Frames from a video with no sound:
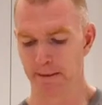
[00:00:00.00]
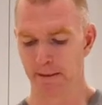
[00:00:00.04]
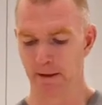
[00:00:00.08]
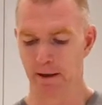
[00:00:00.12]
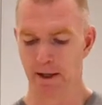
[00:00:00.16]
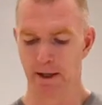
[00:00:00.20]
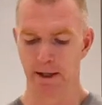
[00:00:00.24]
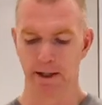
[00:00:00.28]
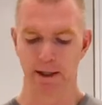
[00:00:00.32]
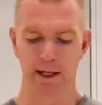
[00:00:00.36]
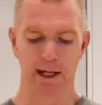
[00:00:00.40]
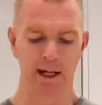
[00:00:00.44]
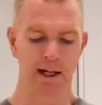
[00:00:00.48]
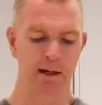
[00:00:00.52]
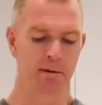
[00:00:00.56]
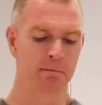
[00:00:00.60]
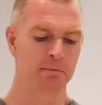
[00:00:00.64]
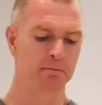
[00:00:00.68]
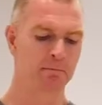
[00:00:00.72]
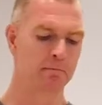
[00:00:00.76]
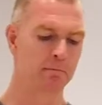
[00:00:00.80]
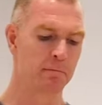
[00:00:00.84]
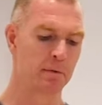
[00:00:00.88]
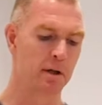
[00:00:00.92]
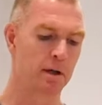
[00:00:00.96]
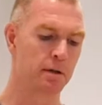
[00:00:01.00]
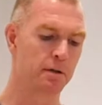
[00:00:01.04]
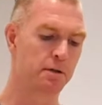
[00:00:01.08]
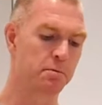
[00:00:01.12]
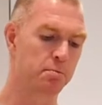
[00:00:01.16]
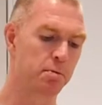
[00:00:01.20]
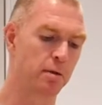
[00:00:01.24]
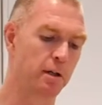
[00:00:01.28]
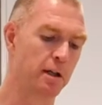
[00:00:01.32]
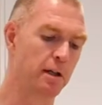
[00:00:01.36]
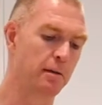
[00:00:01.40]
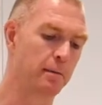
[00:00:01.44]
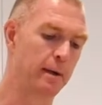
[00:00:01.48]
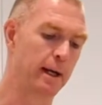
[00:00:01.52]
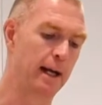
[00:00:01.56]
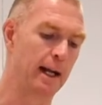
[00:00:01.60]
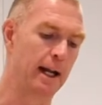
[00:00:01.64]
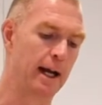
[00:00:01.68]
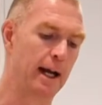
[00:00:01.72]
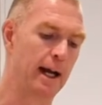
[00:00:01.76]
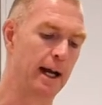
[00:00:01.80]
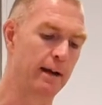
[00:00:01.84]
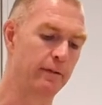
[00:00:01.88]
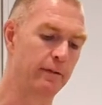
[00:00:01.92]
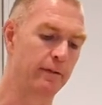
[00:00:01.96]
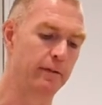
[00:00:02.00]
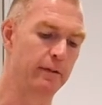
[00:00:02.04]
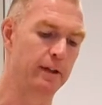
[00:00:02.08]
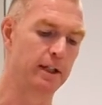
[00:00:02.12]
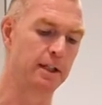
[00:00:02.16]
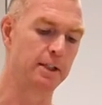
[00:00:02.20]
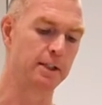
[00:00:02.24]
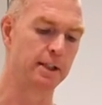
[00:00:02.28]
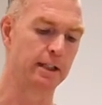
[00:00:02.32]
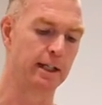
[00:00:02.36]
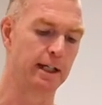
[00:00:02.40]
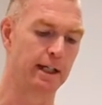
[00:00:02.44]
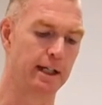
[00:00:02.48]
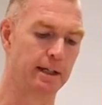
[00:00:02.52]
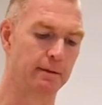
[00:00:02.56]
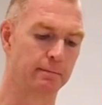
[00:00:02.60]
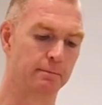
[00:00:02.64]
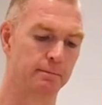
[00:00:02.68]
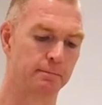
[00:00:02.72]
And again, I'll just put in about half of this again.